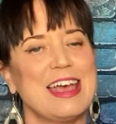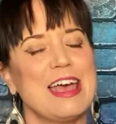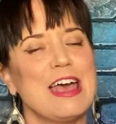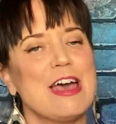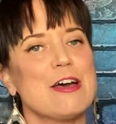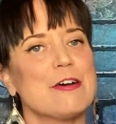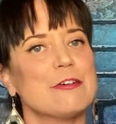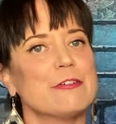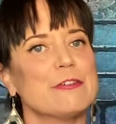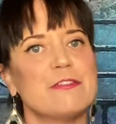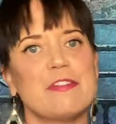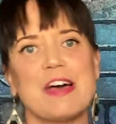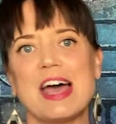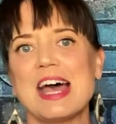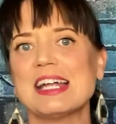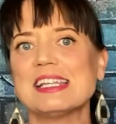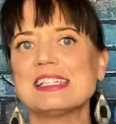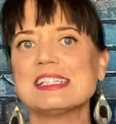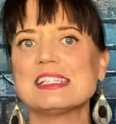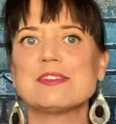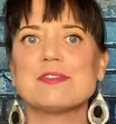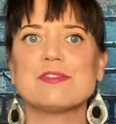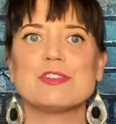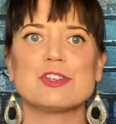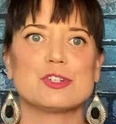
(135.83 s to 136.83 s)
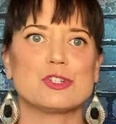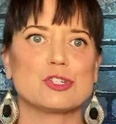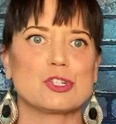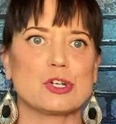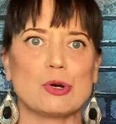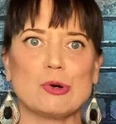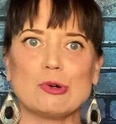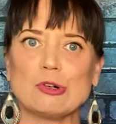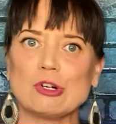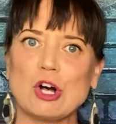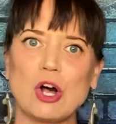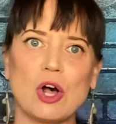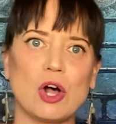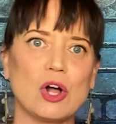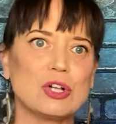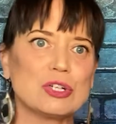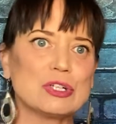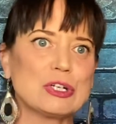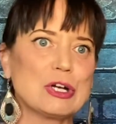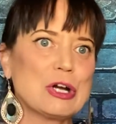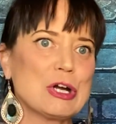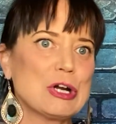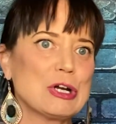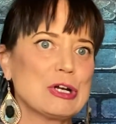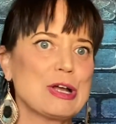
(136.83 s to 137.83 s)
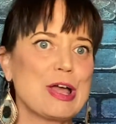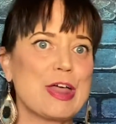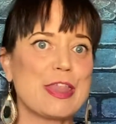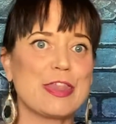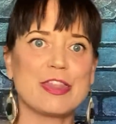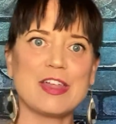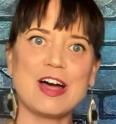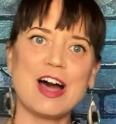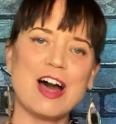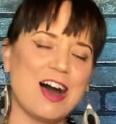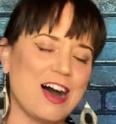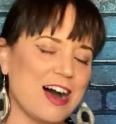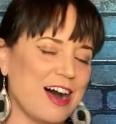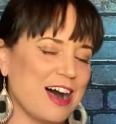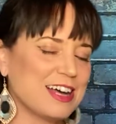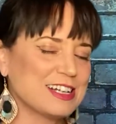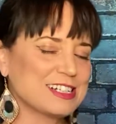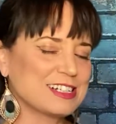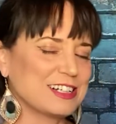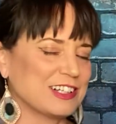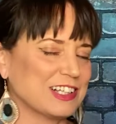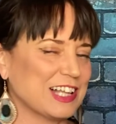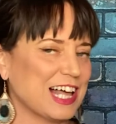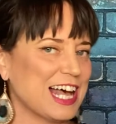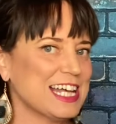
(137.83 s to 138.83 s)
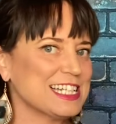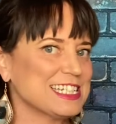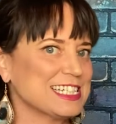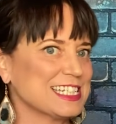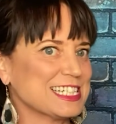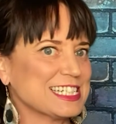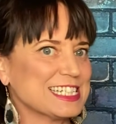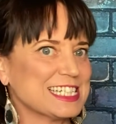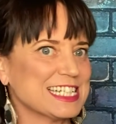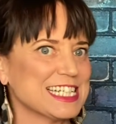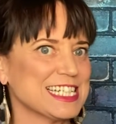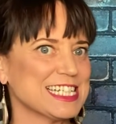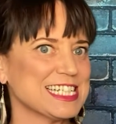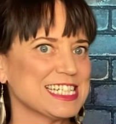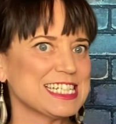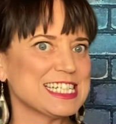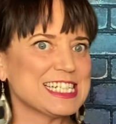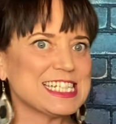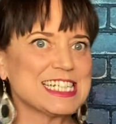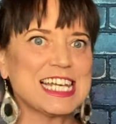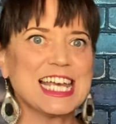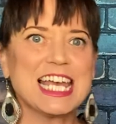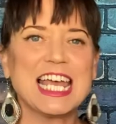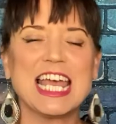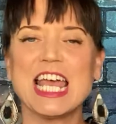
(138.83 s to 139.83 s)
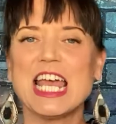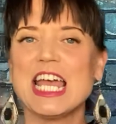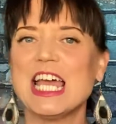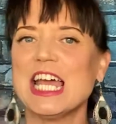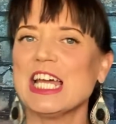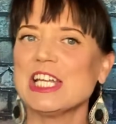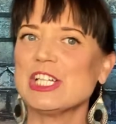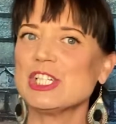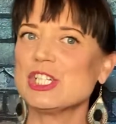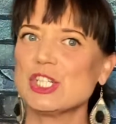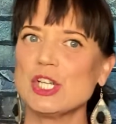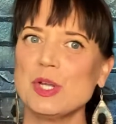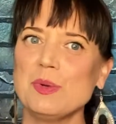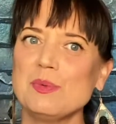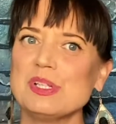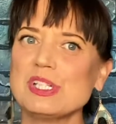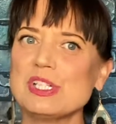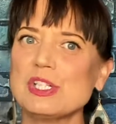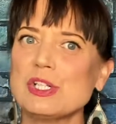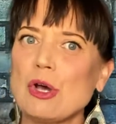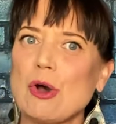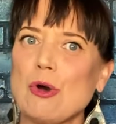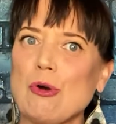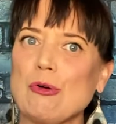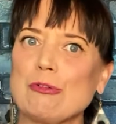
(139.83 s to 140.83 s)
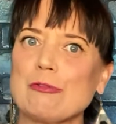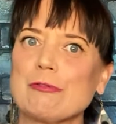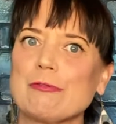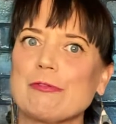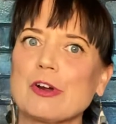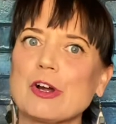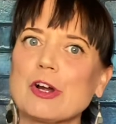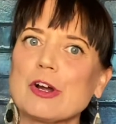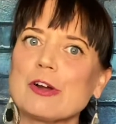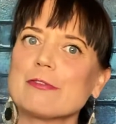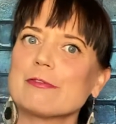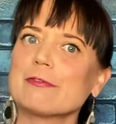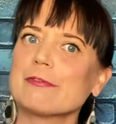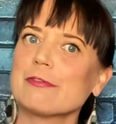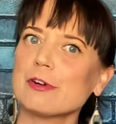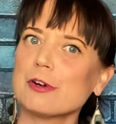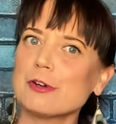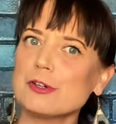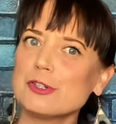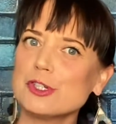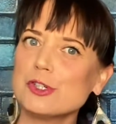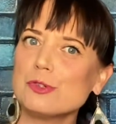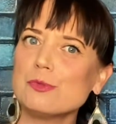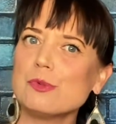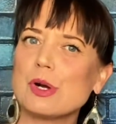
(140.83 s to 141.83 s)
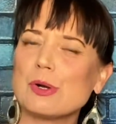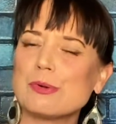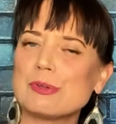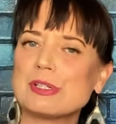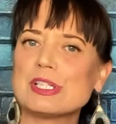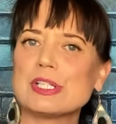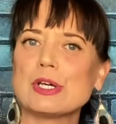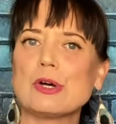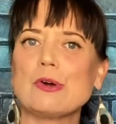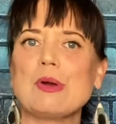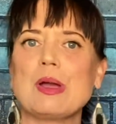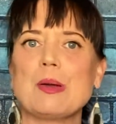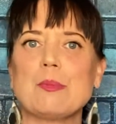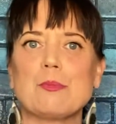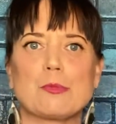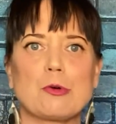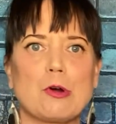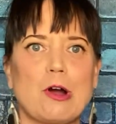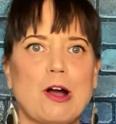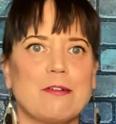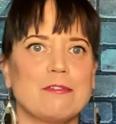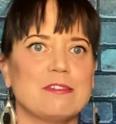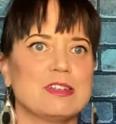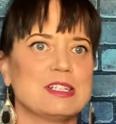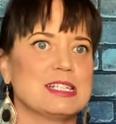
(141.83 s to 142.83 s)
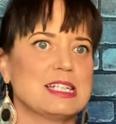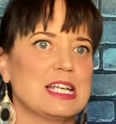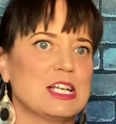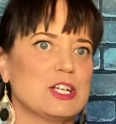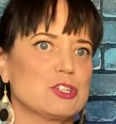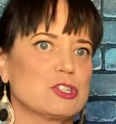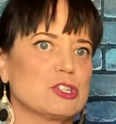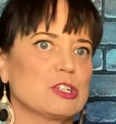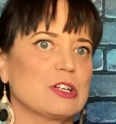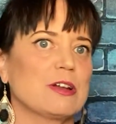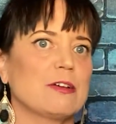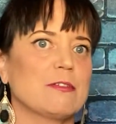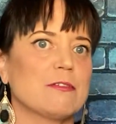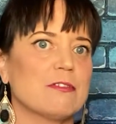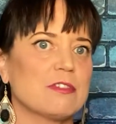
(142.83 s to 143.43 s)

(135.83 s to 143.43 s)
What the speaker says: Fans of the show called her the hot classicist, and she was known for her virtuoso improvisation of the